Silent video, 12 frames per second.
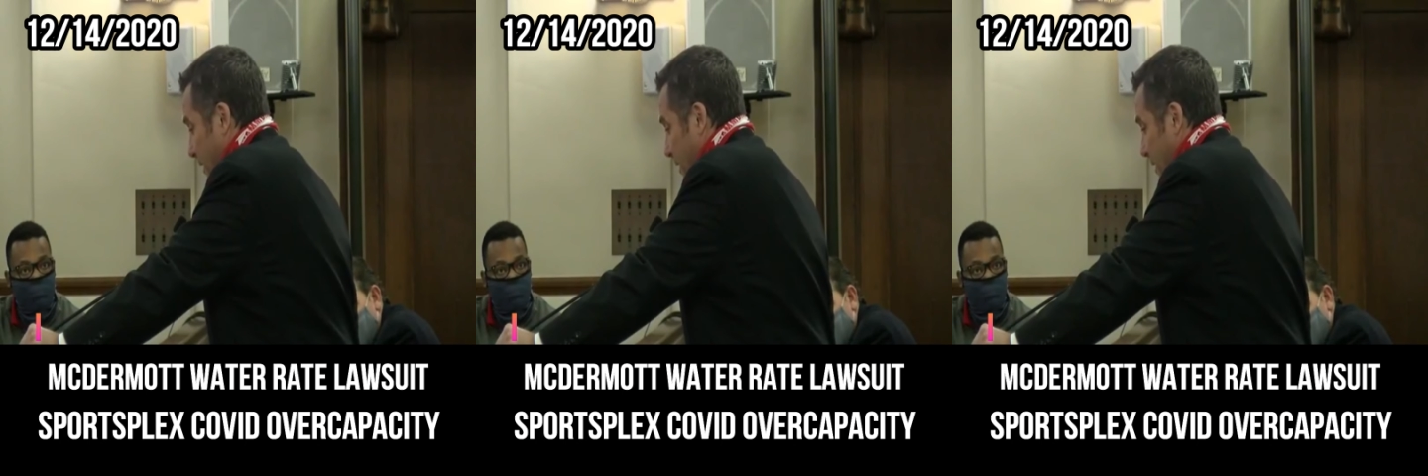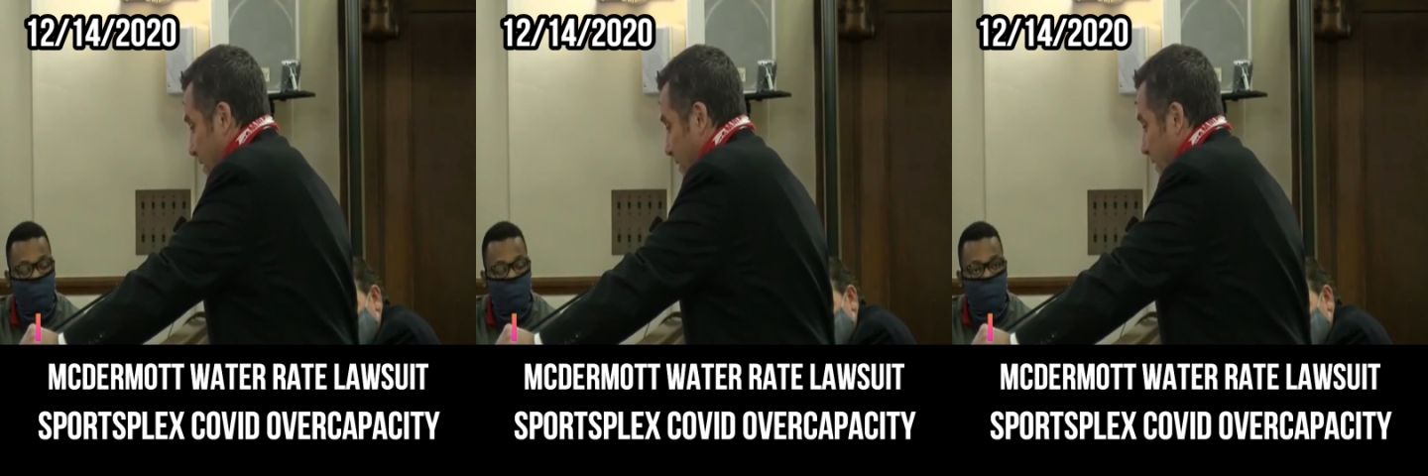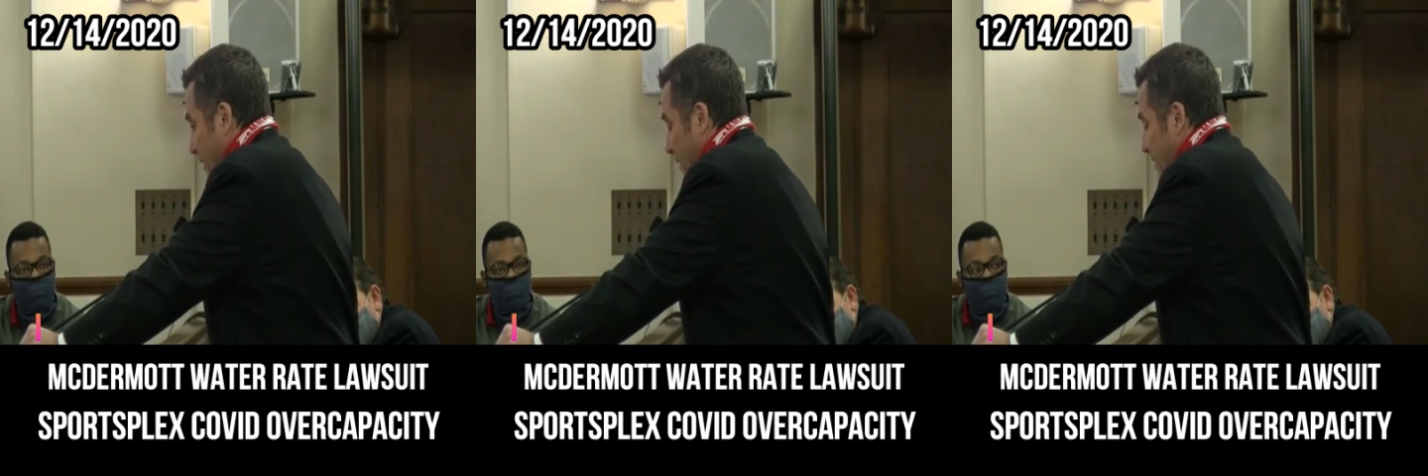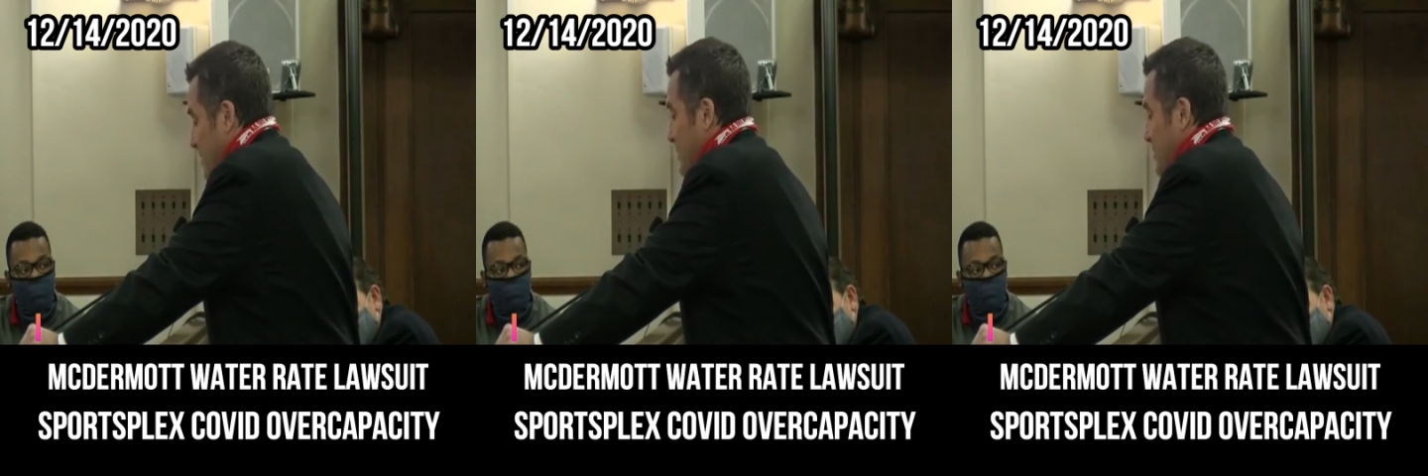
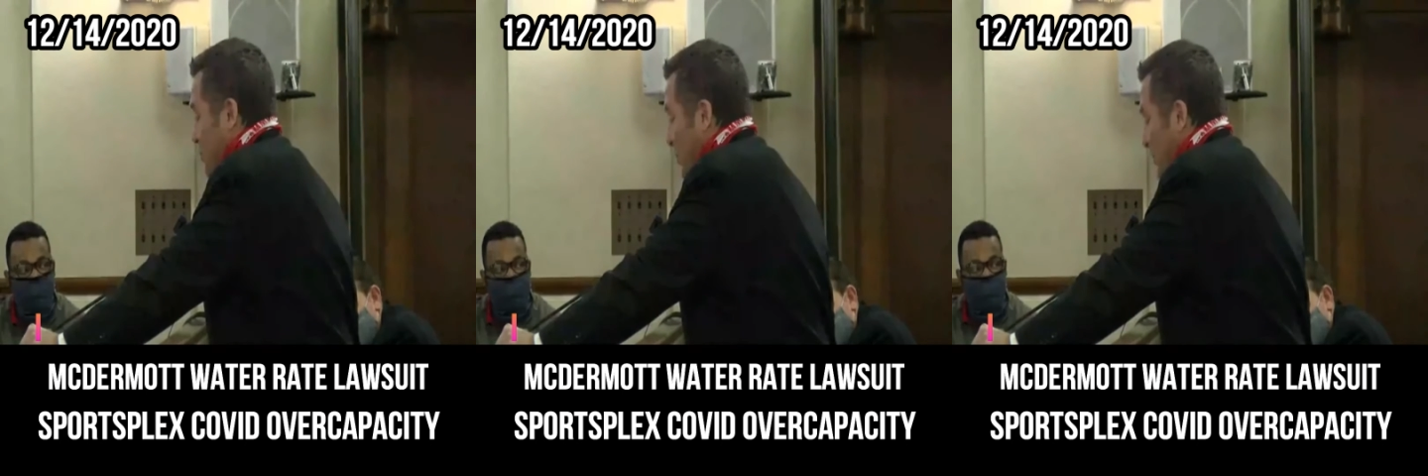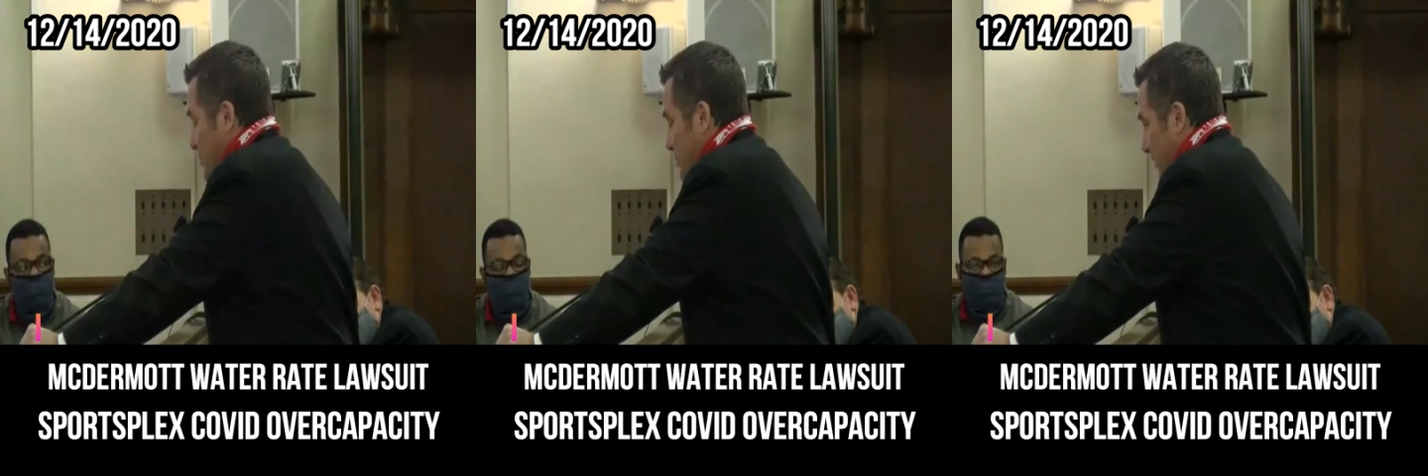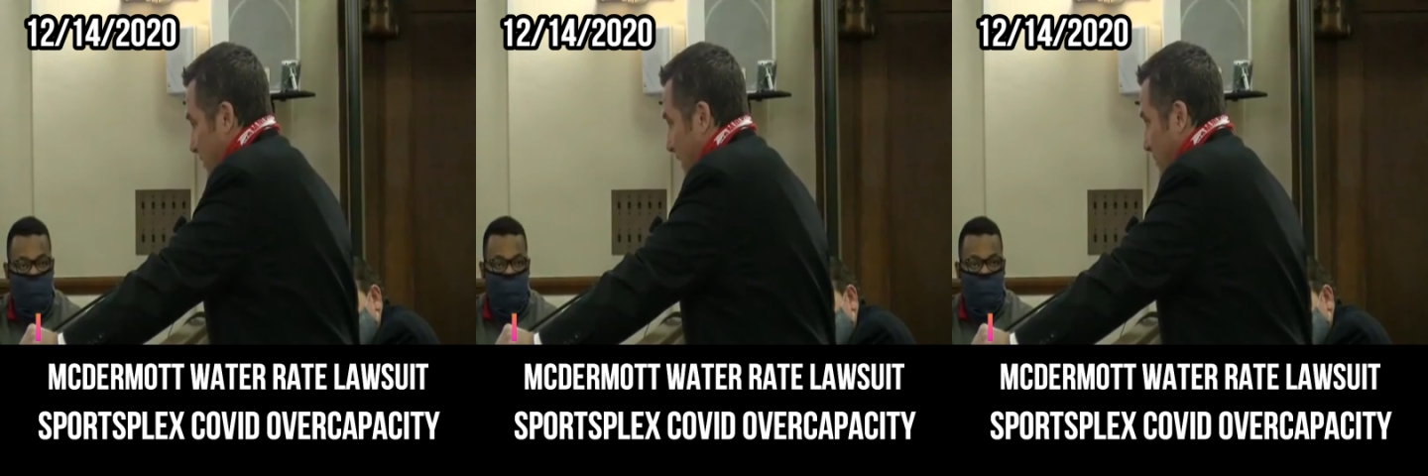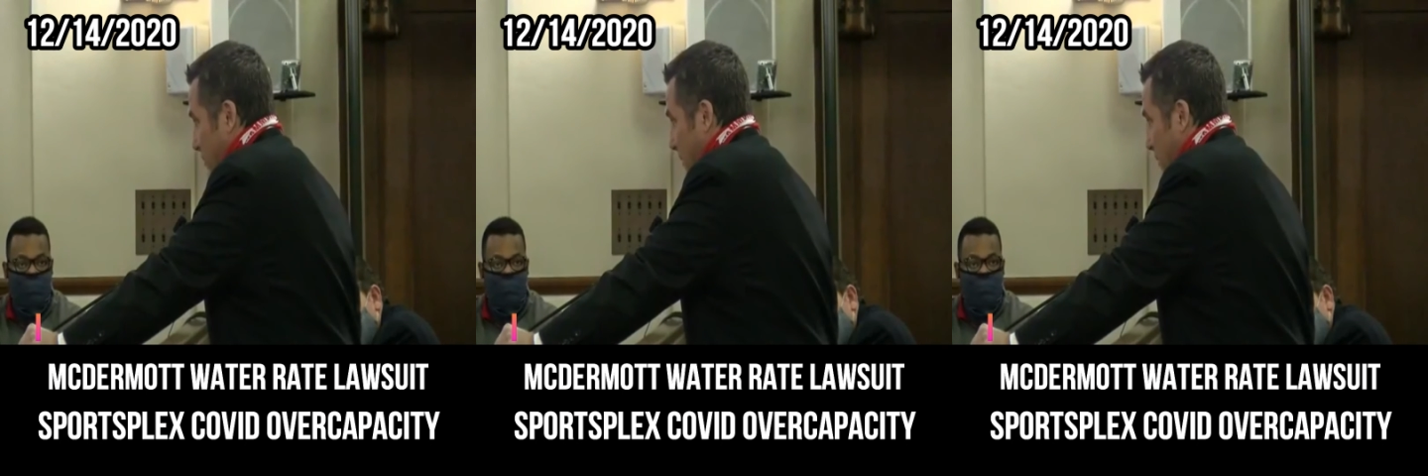that there's more than 25